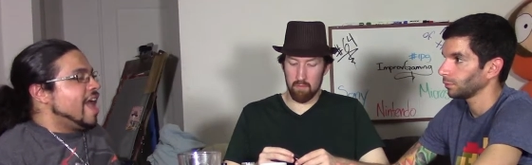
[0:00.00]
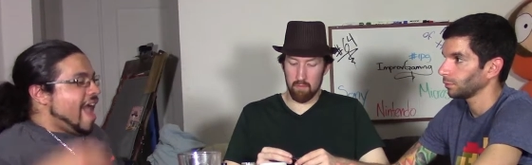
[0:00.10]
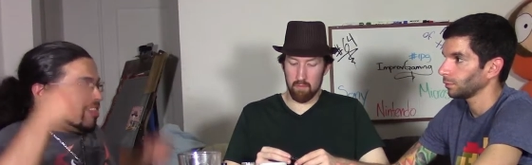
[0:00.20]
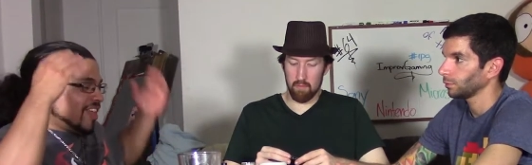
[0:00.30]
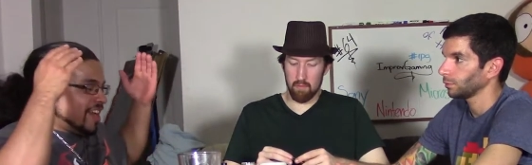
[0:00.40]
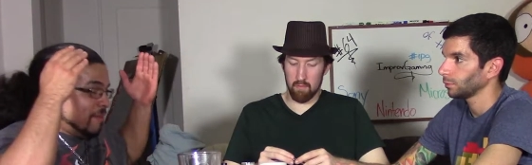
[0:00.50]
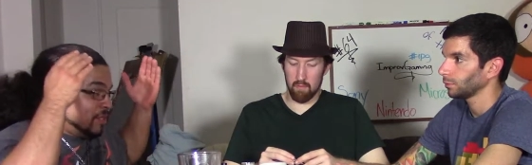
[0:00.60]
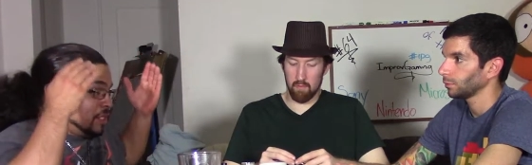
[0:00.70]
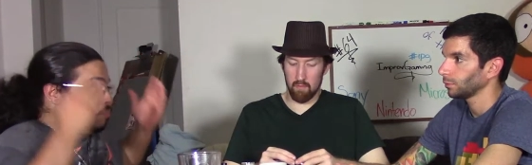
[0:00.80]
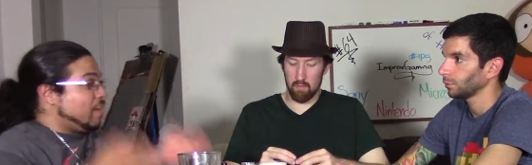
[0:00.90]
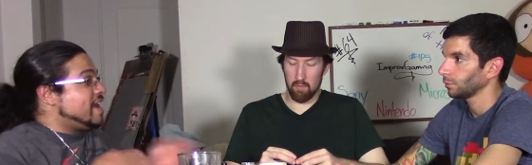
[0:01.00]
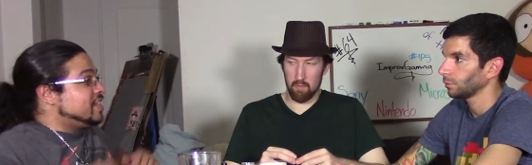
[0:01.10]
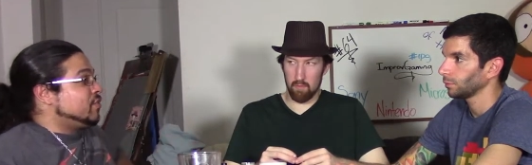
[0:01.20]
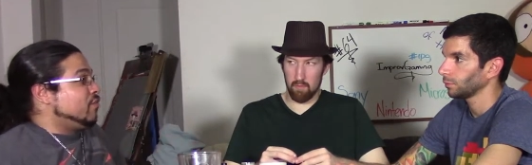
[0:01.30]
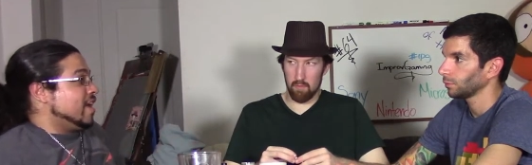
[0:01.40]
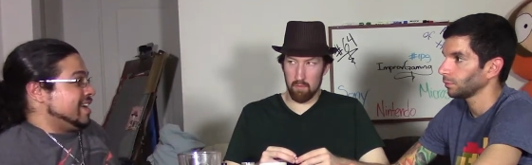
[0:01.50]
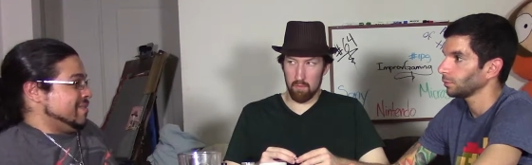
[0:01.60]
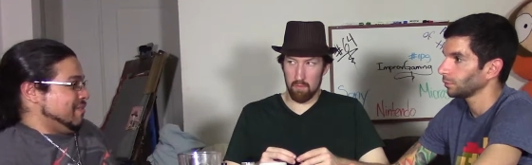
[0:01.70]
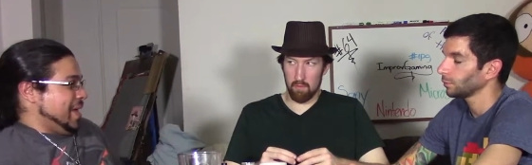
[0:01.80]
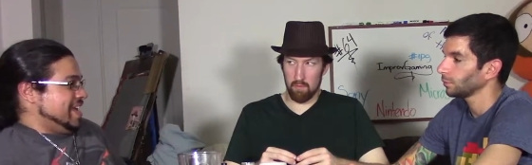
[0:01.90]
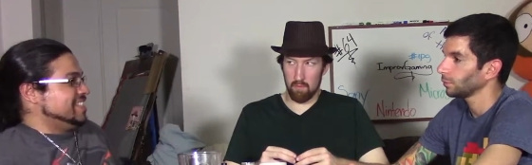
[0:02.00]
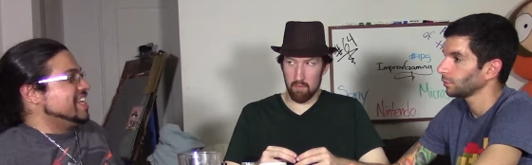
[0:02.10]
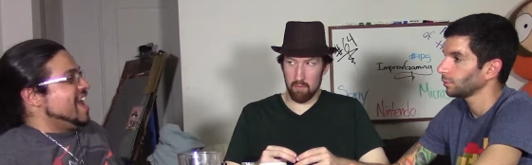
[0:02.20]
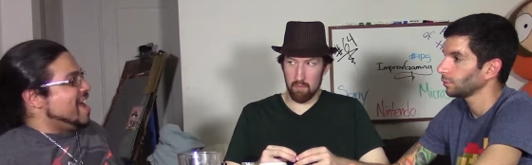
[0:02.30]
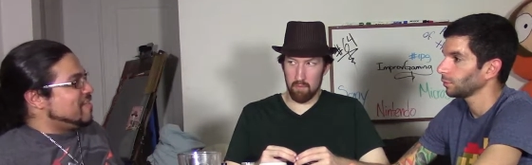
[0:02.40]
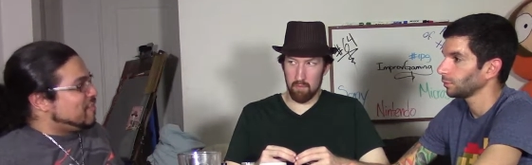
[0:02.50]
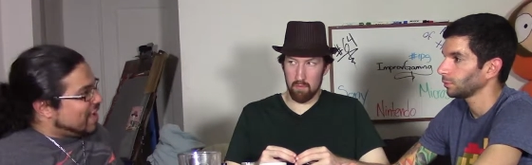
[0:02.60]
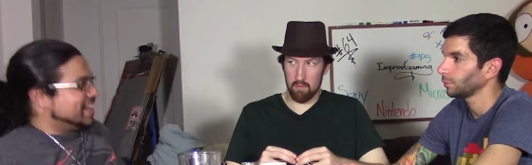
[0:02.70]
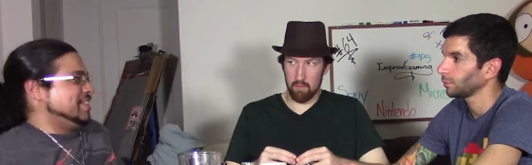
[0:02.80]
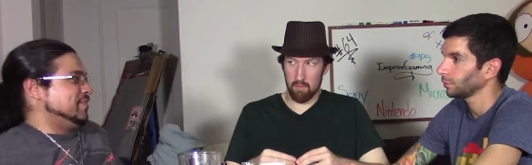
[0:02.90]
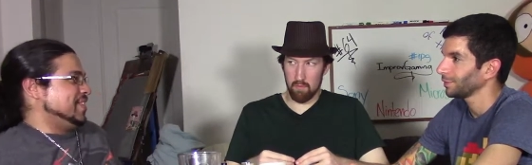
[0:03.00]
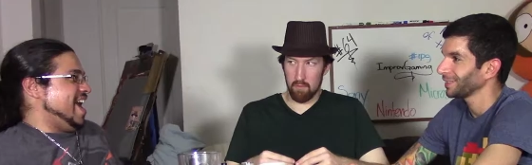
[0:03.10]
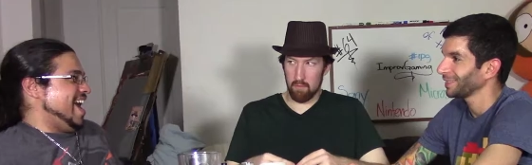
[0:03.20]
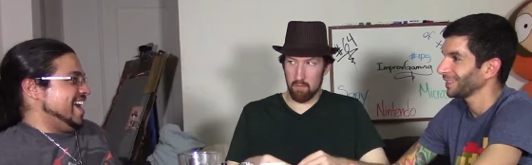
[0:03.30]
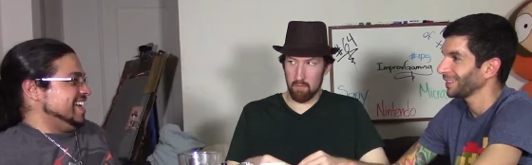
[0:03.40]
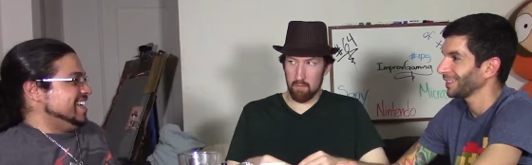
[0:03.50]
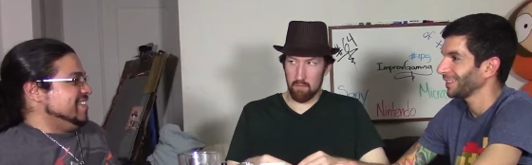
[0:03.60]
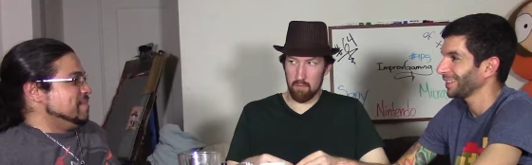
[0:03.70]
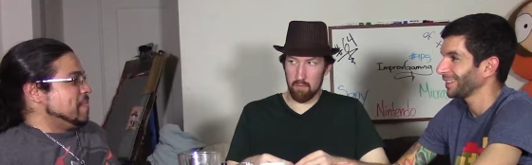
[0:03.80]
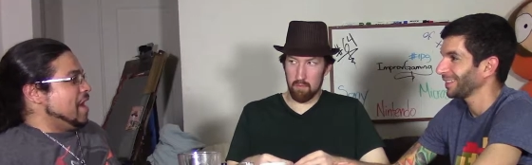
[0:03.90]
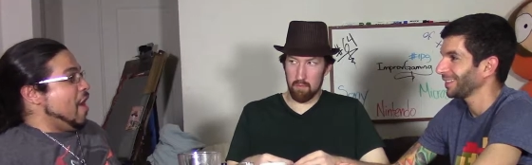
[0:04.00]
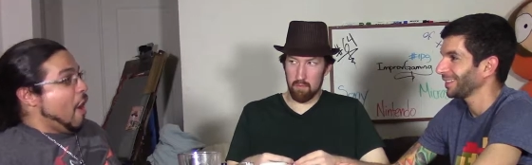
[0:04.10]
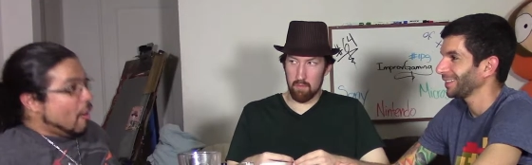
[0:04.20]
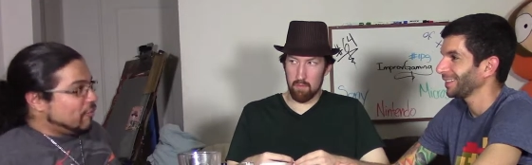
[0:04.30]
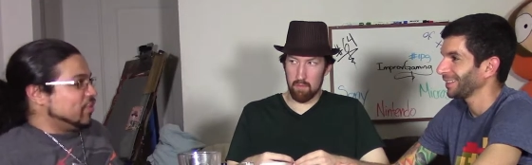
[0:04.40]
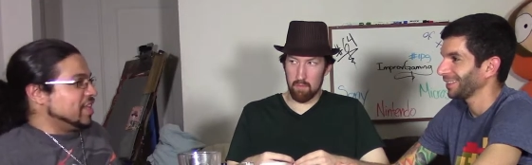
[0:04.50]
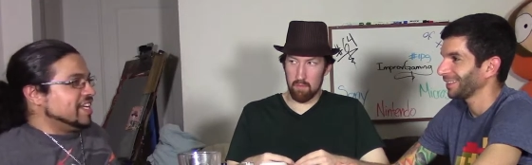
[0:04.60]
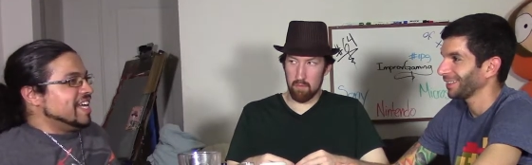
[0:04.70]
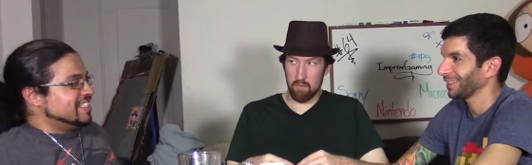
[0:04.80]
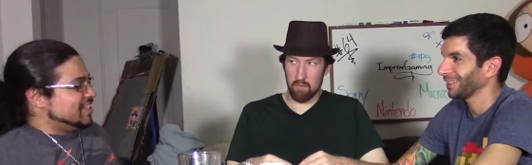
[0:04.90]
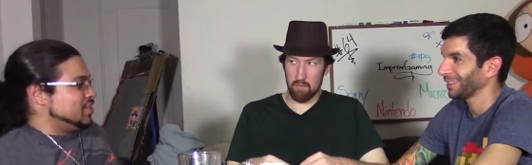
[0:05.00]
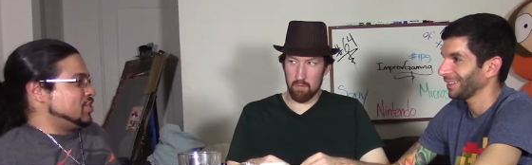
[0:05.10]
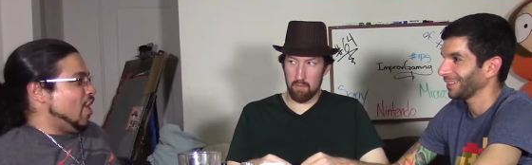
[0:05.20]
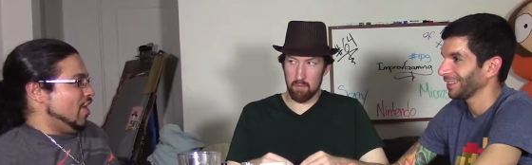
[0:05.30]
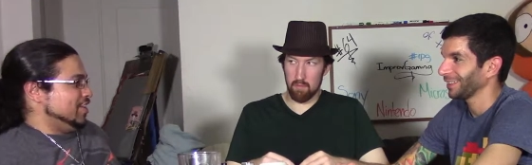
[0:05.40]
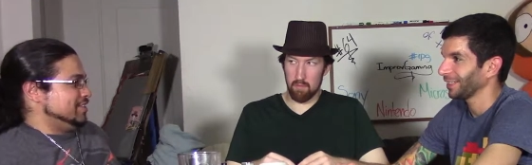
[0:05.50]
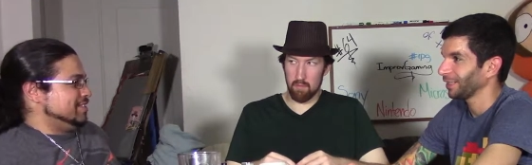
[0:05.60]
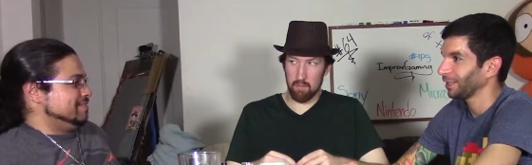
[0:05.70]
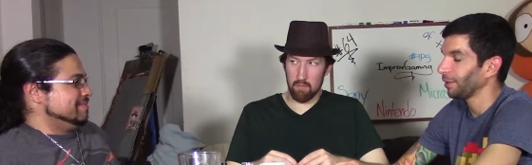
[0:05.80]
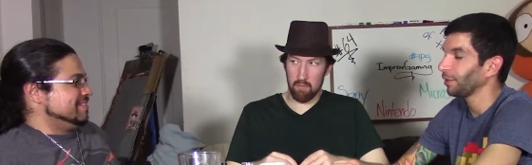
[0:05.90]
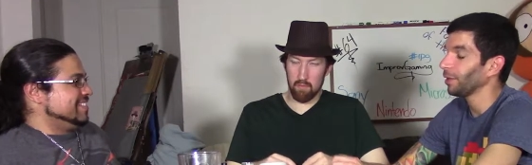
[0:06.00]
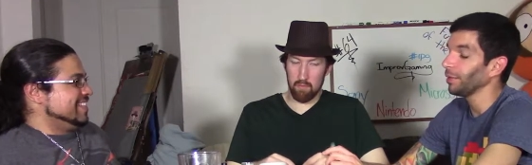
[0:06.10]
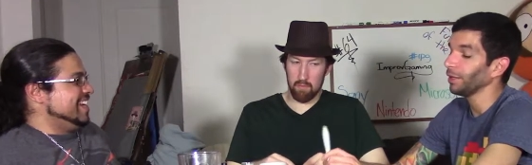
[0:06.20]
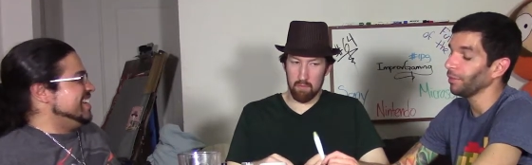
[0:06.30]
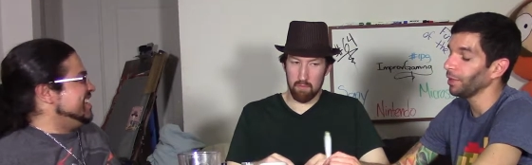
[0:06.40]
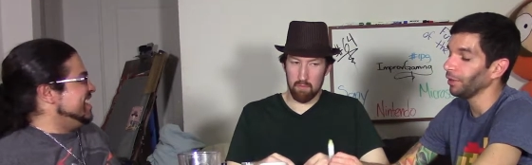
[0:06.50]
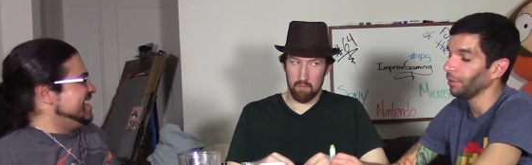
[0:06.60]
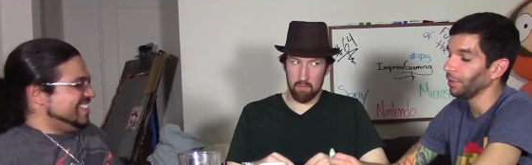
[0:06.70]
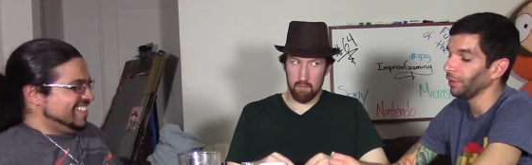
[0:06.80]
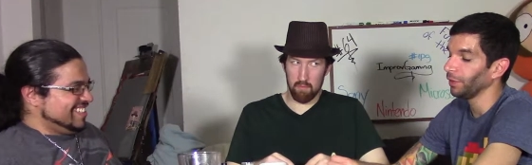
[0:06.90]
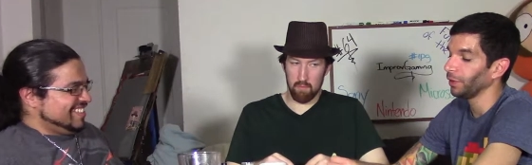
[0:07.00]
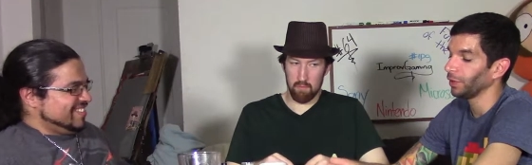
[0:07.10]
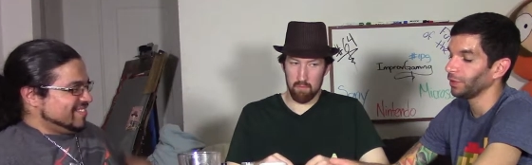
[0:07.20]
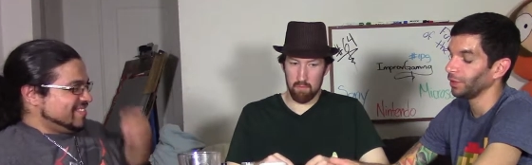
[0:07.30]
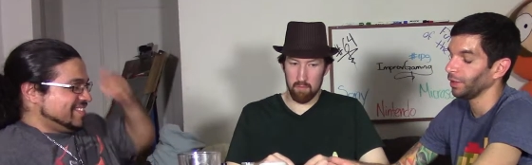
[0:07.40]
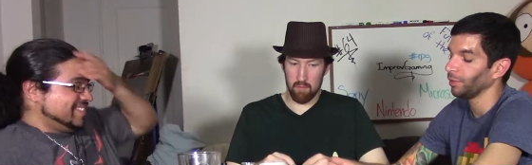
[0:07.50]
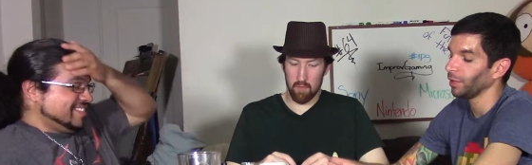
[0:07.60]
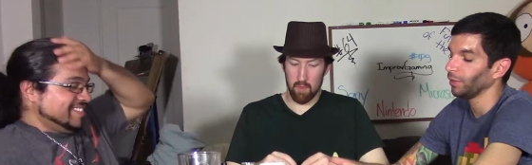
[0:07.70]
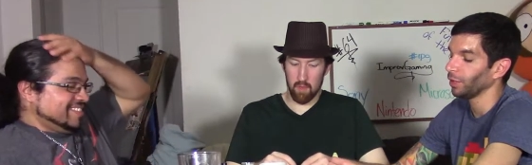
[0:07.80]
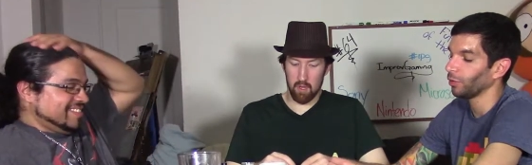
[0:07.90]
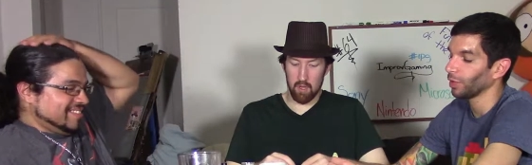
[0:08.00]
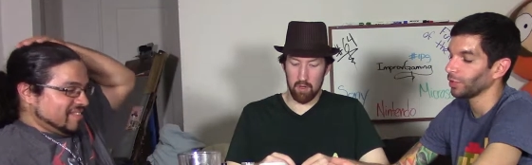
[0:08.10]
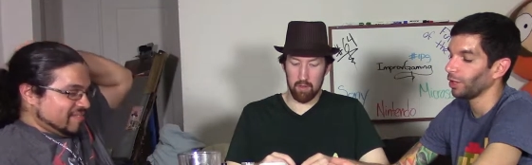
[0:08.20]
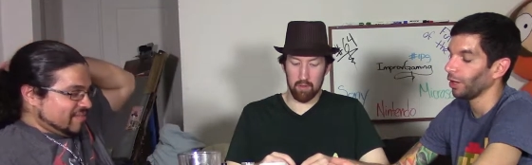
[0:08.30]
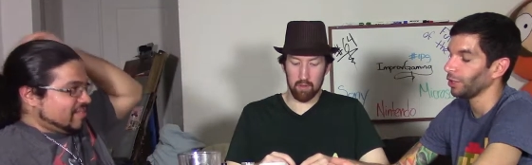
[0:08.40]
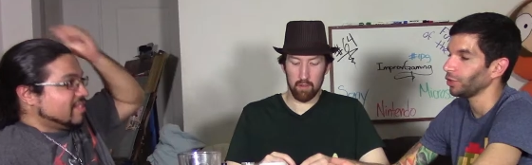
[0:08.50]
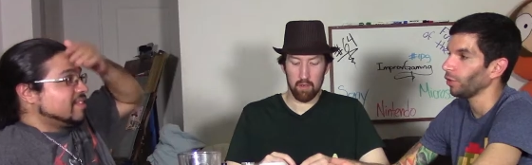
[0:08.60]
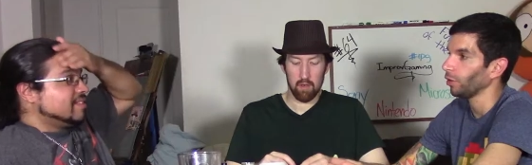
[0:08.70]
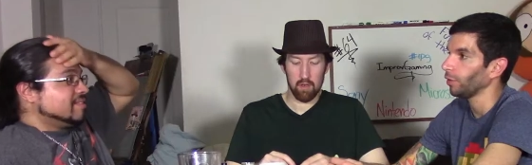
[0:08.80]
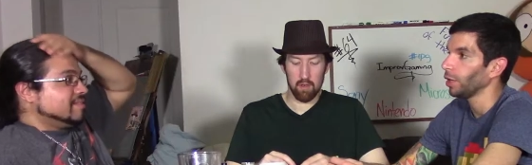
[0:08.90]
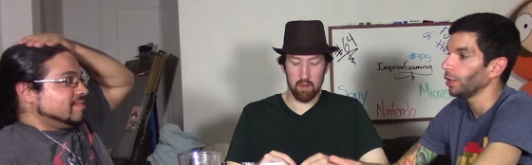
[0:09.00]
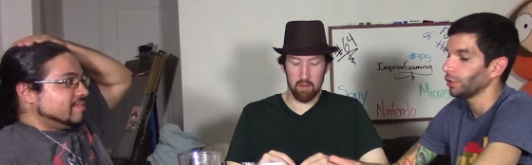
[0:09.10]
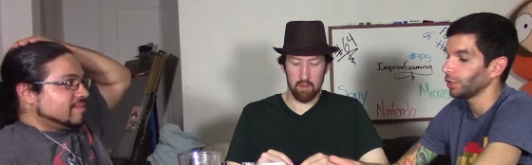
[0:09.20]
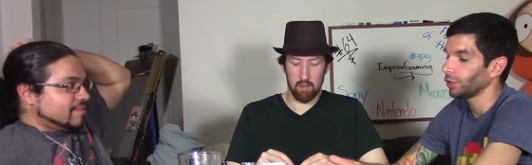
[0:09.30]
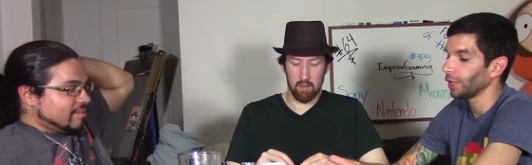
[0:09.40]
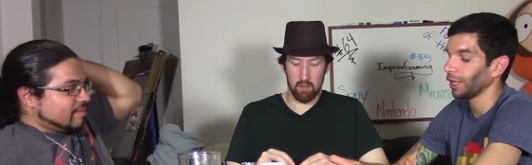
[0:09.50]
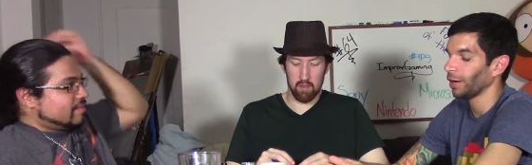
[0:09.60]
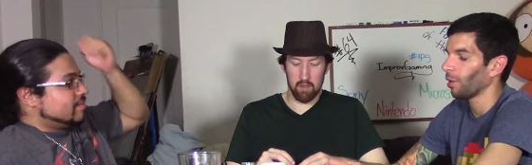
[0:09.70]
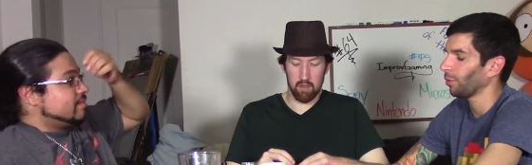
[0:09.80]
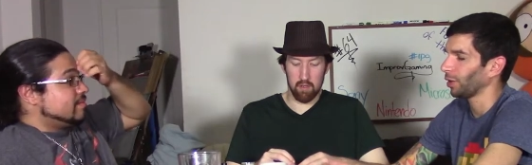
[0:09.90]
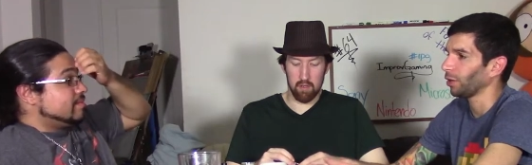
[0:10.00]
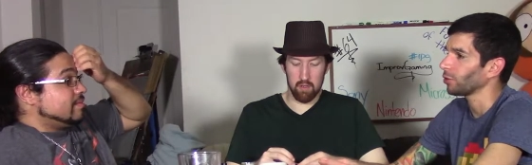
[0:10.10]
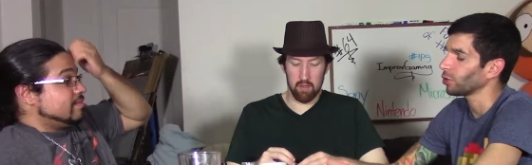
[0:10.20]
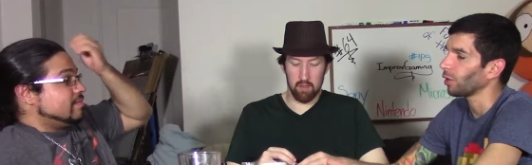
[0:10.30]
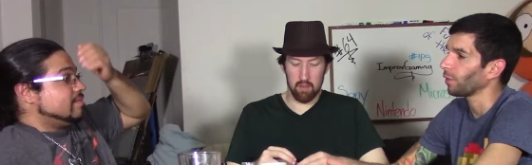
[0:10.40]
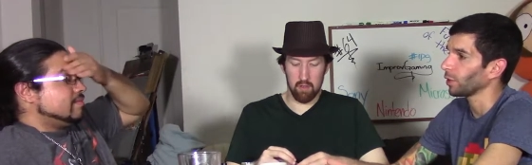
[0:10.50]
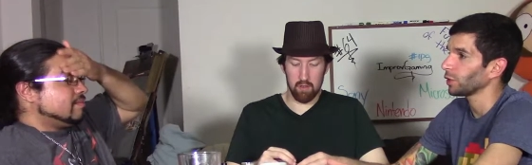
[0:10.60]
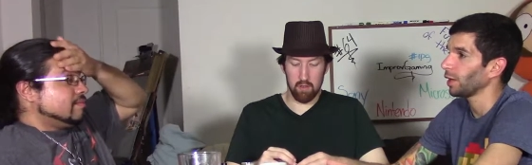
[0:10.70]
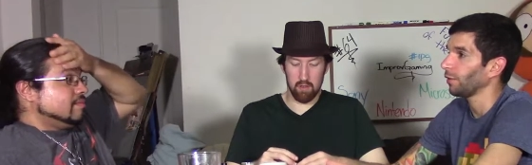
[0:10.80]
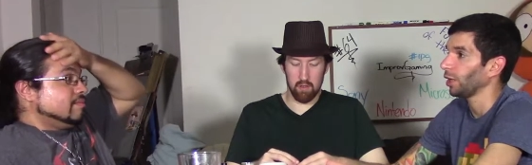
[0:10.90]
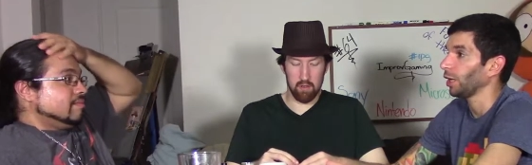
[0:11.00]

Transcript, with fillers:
Speaker 1: and let him spread his fucking wings and fucking fly hopefully into the stars.
Speaker 2: Let, let me let me let me give you a let me give you a quick scenario to start off. Just say they come up with another Star Fox game on